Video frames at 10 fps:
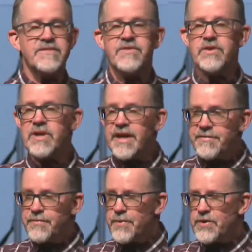of your
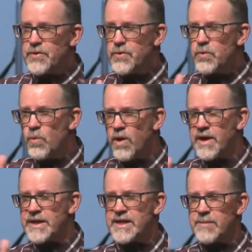life where you
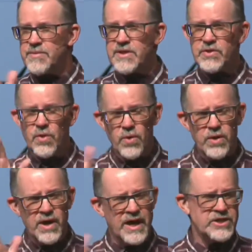want to keep the
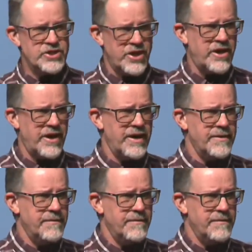door ajar.